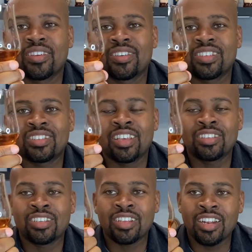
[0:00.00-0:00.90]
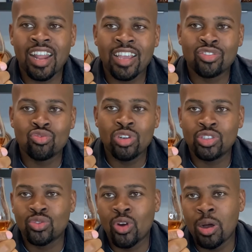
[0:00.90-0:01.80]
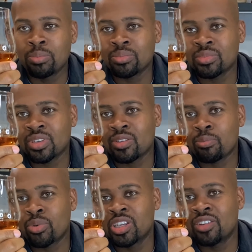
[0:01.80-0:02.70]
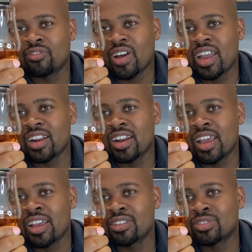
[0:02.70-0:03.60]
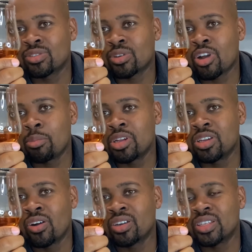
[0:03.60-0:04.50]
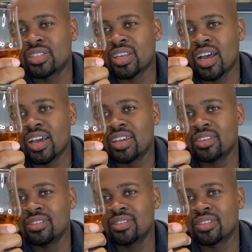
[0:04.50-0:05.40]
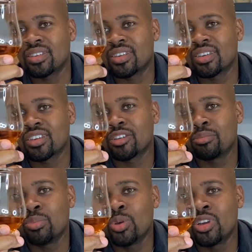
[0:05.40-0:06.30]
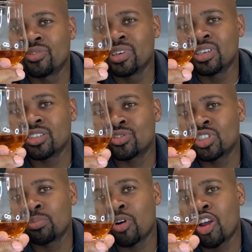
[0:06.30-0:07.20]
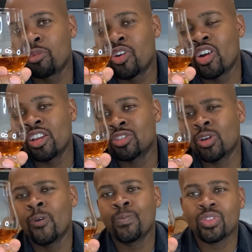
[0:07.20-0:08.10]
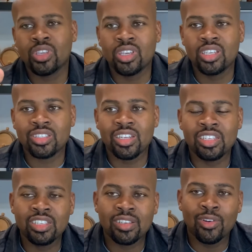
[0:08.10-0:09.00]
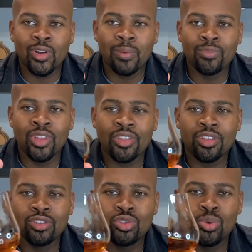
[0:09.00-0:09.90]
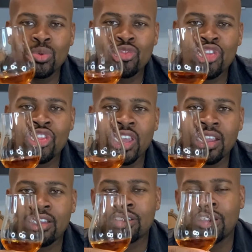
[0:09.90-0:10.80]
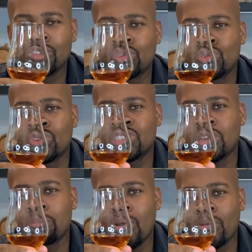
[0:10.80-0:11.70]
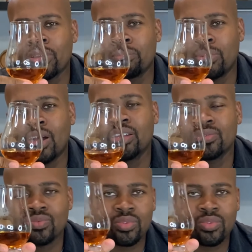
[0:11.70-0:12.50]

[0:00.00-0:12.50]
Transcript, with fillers: Just says it's a nice rich rum, pretty defined legs coming down on the sides beautiful. It reached the bottom already, so it's a decent rum. Nothing too thick, nothing too rich about it, but